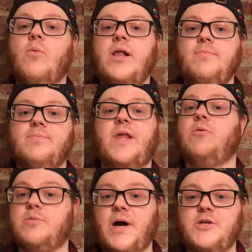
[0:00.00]
Well, that
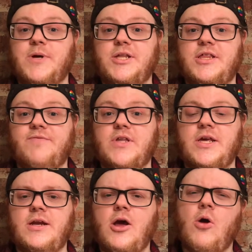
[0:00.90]
was my
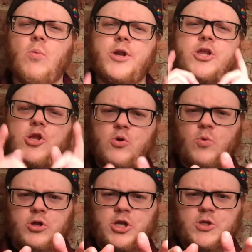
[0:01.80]
2017. What did you
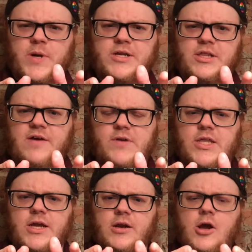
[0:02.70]
watch in
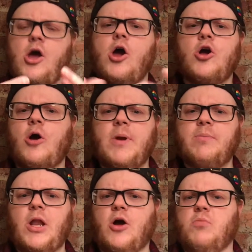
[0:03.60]
2017? Comment
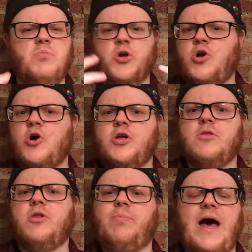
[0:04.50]
below, the good,
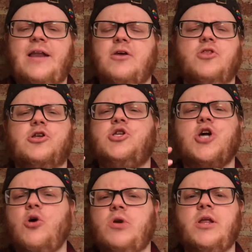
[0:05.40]
the bad, the
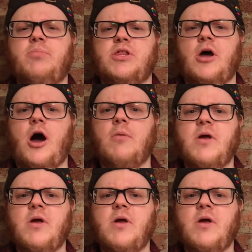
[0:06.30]
totally bizarre.